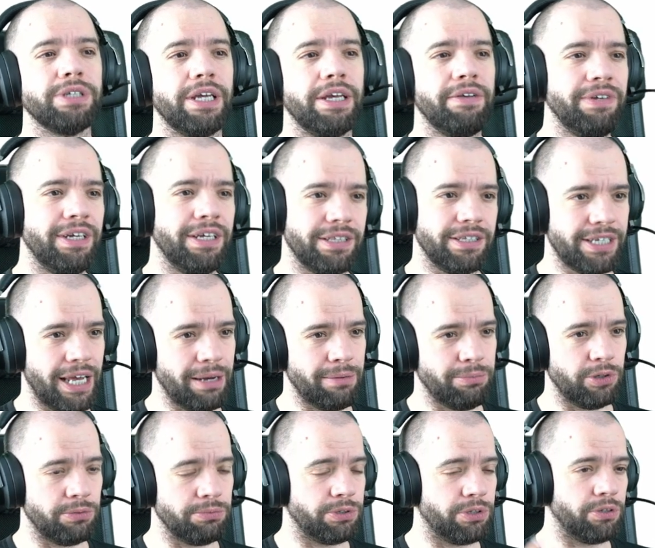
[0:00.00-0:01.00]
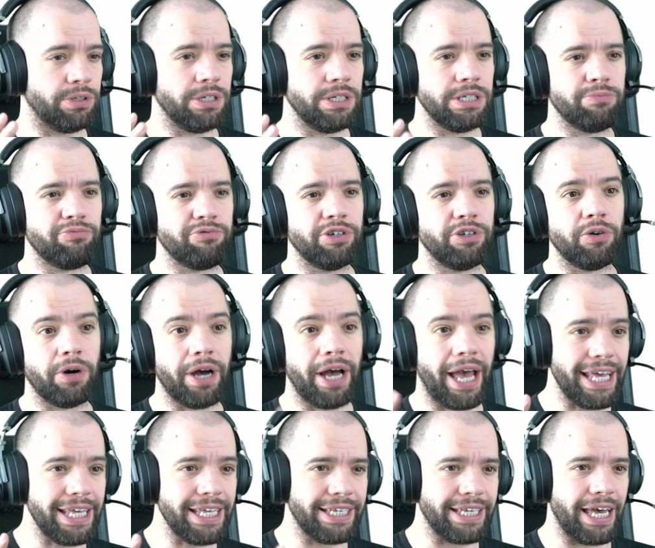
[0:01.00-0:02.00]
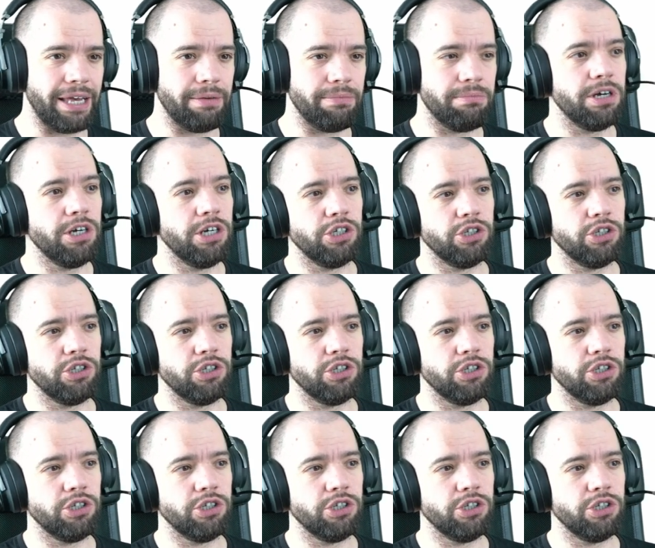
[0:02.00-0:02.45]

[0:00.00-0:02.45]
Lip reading: even hit the tabletop, so you'll need to bring your A game